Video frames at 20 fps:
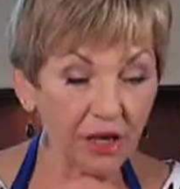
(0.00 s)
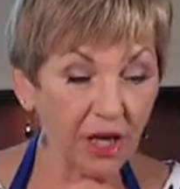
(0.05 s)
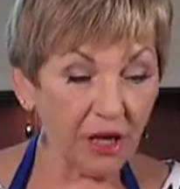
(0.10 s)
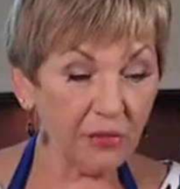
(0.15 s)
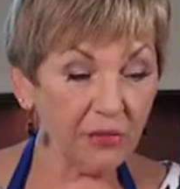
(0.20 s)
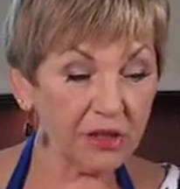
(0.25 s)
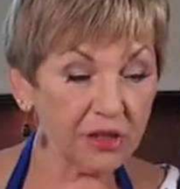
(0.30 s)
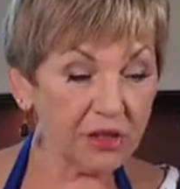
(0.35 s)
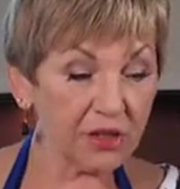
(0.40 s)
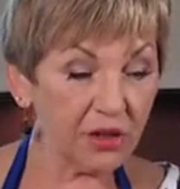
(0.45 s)
I
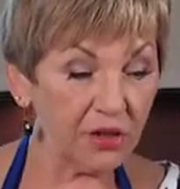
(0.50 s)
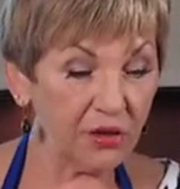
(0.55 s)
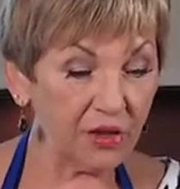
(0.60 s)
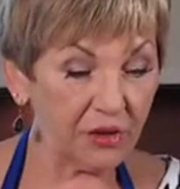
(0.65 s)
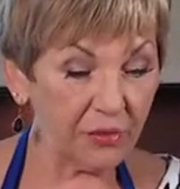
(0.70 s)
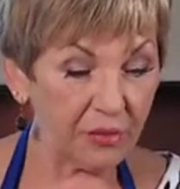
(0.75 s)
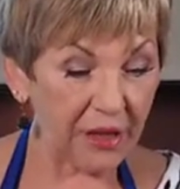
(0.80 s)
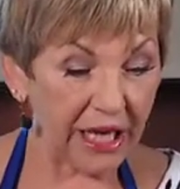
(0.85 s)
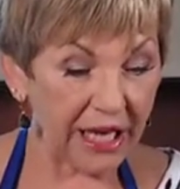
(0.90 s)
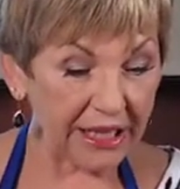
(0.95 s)
want to talk
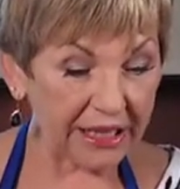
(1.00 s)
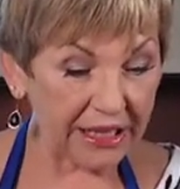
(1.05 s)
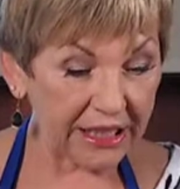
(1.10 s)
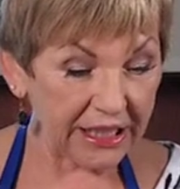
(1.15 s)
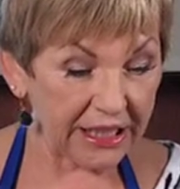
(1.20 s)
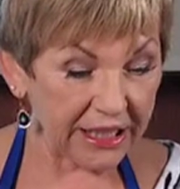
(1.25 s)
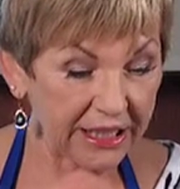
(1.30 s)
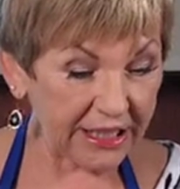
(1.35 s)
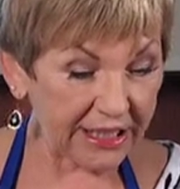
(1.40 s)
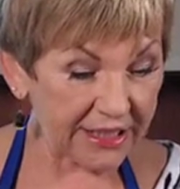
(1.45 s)
about
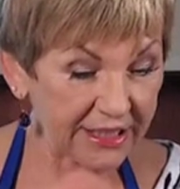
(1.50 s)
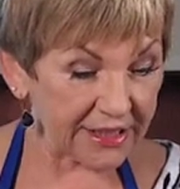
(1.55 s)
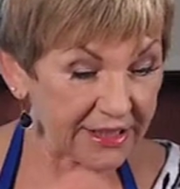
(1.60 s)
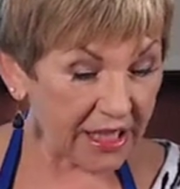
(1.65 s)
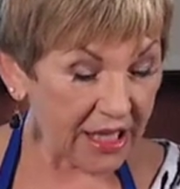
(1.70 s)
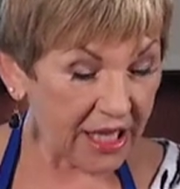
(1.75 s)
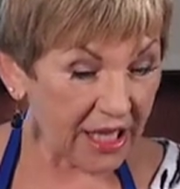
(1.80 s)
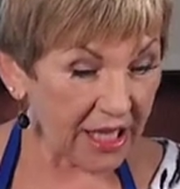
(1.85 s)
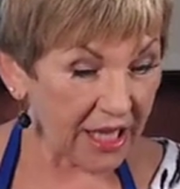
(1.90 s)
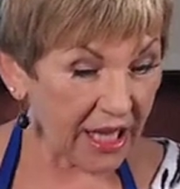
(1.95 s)
is
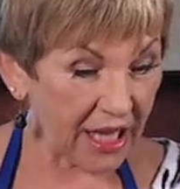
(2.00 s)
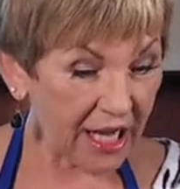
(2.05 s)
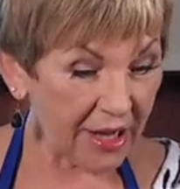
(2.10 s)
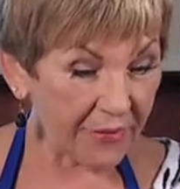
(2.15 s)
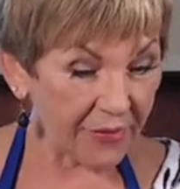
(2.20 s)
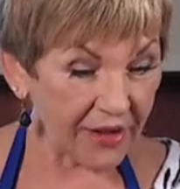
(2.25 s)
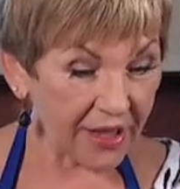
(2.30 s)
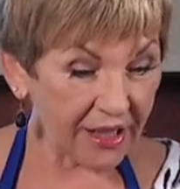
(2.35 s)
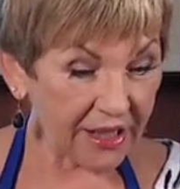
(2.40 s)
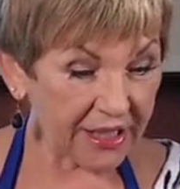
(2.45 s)

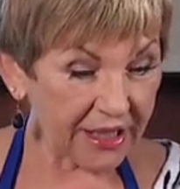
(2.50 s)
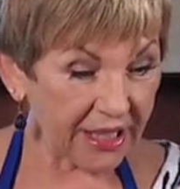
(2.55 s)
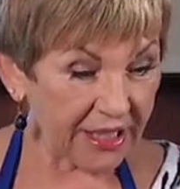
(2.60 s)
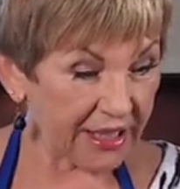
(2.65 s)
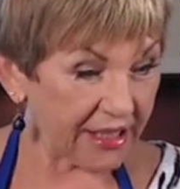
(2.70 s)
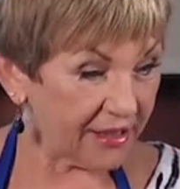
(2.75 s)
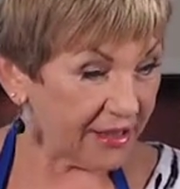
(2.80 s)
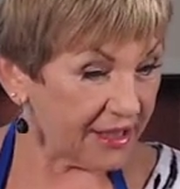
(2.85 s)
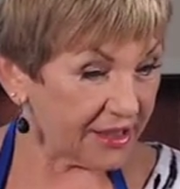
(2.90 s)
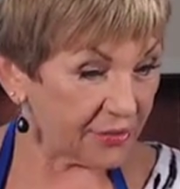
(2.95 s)

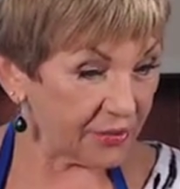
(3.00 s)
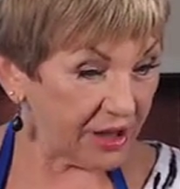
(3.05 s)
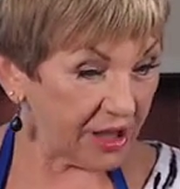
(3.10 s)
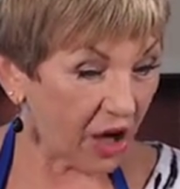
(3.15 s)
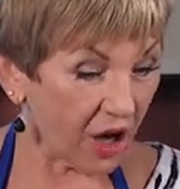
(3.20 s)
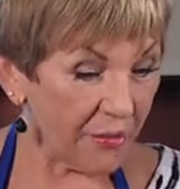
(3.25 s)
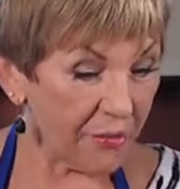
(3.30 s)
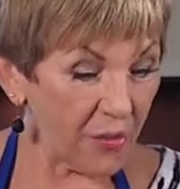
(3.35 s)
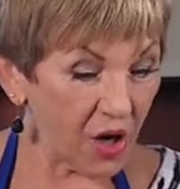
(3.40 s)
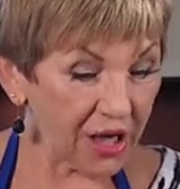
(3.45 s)
getting this ready.
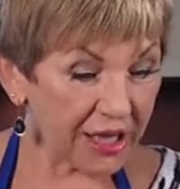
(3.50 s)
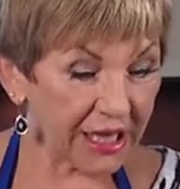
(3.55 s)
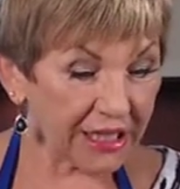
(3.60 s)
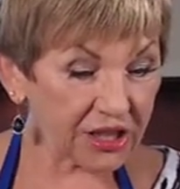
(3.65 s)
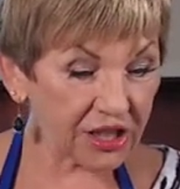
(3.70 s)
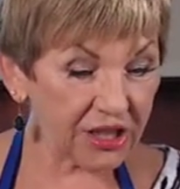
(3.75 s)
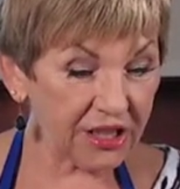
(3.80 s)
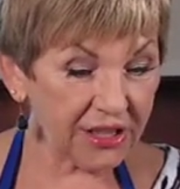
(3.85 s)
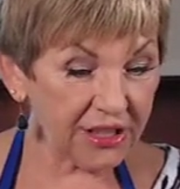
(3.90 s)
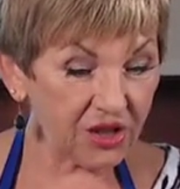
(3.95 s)
I might
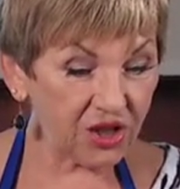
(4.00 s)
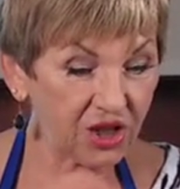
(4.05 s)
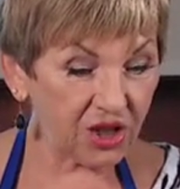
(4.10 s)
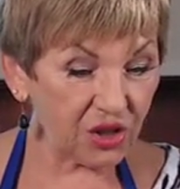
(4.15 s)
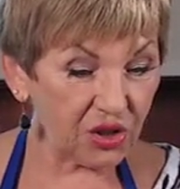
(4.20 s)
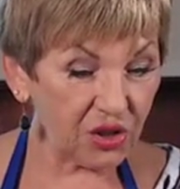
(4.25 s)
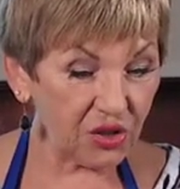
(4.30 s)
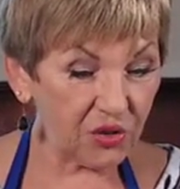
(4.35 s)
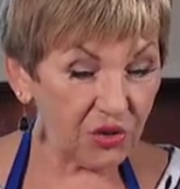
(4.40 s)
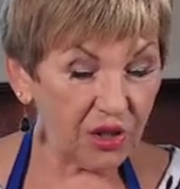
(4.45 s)
actually
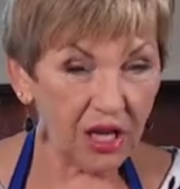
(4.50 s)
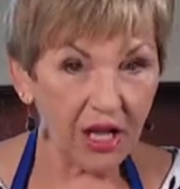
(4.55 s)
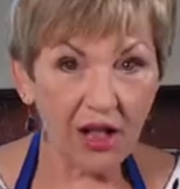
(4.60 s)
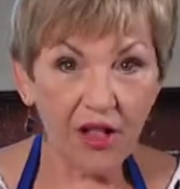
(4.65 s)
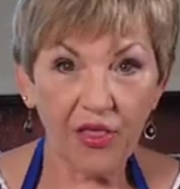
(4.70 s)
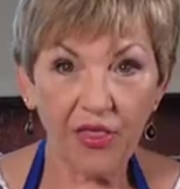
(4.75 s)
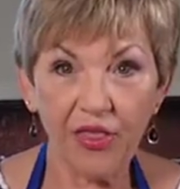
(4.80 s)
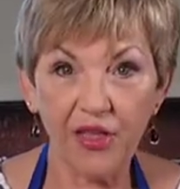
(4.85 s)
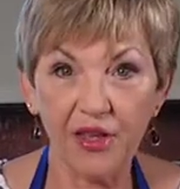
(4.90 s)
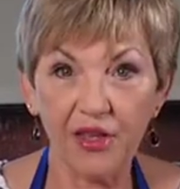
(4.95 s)
do
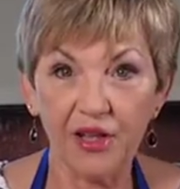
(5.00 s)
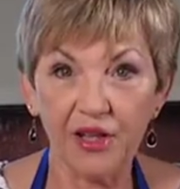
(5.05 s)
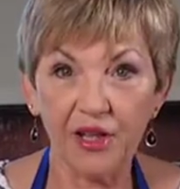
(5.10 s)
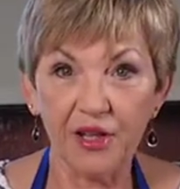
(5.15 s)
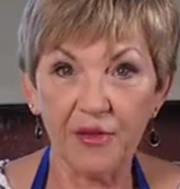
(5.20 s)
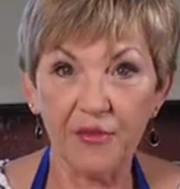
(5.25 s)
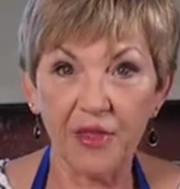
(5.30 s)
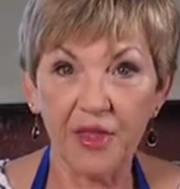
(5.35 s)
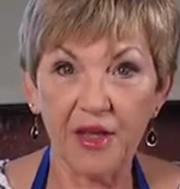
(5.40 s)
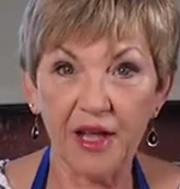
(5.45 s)

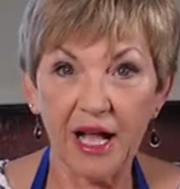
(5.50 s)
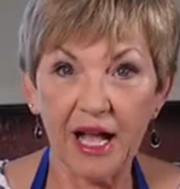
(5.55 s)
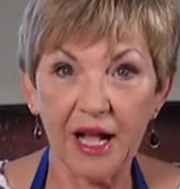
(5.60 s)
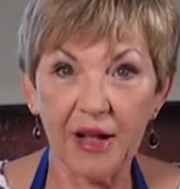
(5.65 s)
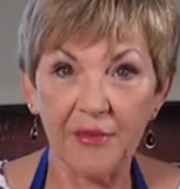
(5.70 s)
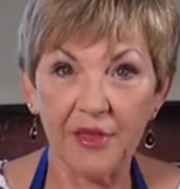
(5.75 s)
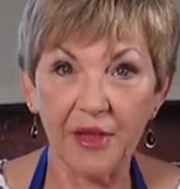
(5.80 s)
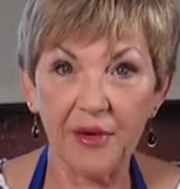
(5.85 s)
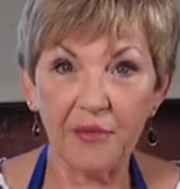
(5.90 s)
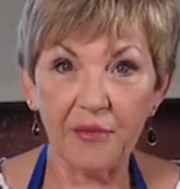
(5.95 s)
the
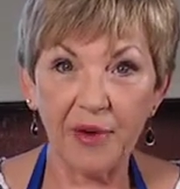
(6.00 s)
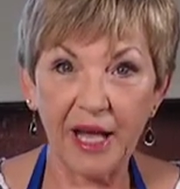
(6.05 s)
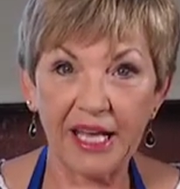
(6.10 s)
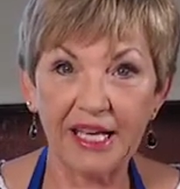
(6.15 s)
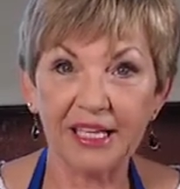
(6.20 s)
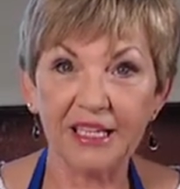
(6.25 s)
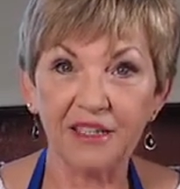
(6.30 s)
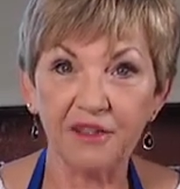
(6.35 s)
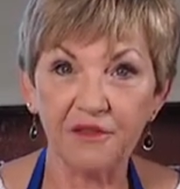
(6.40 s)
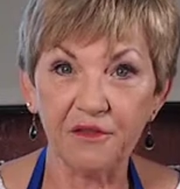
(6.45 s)

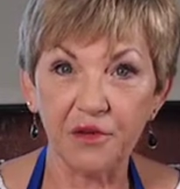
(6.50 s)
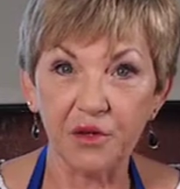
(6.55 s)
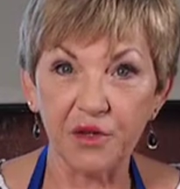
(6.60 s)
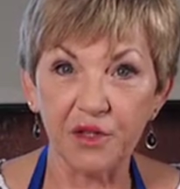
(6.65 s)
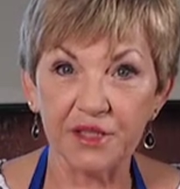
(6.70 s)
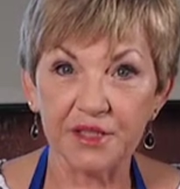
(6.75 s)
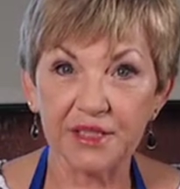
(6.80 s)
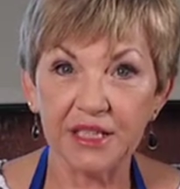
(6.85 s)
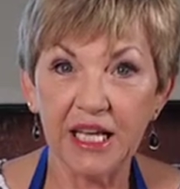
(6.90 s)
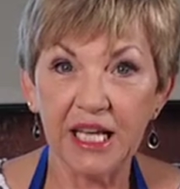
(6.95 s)
bacon
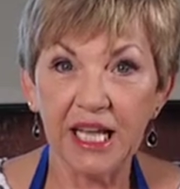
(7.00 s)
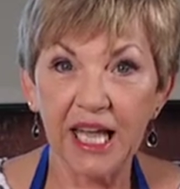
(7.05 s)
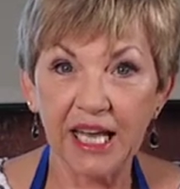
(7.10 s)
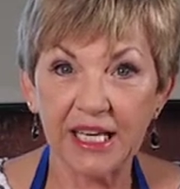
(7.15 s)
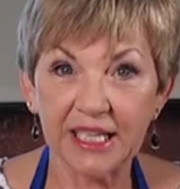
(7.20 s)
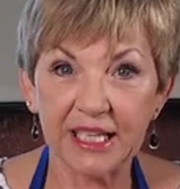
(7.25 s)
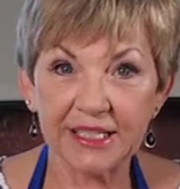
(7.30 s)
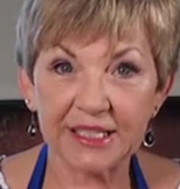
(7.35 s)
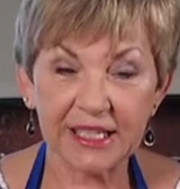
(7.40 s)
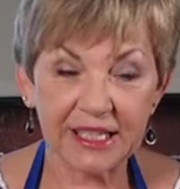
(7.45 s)
first, and
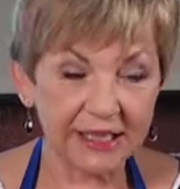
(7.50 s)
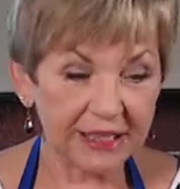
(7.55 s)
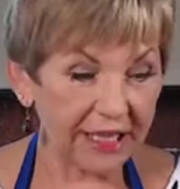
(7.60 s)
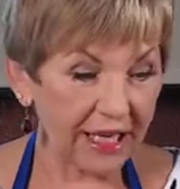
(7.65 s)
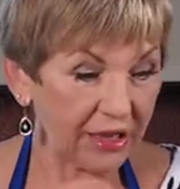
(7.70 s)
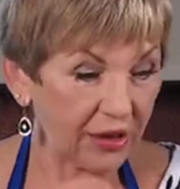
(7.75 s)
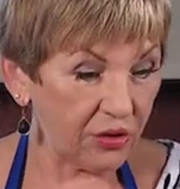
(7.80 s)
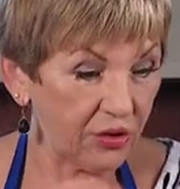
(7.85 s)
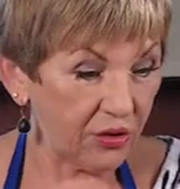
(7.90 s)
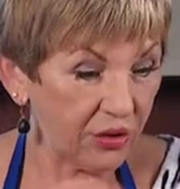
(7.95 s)
let's get
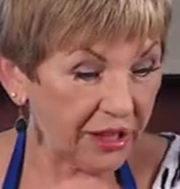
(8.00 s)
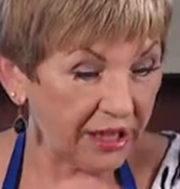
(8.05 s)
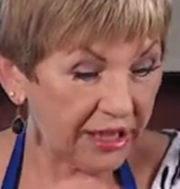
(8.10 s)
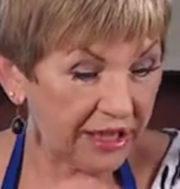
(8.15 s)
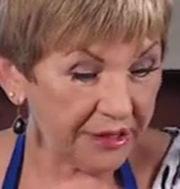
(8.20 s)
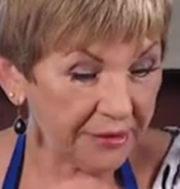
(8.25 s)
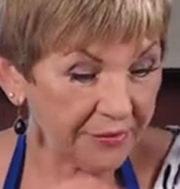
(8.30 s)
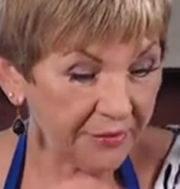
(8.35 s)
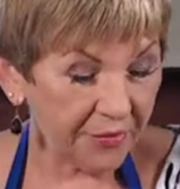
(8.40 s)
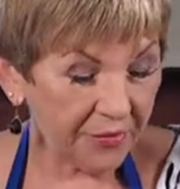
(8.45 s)
that
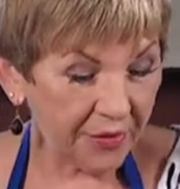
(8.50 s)
cooking.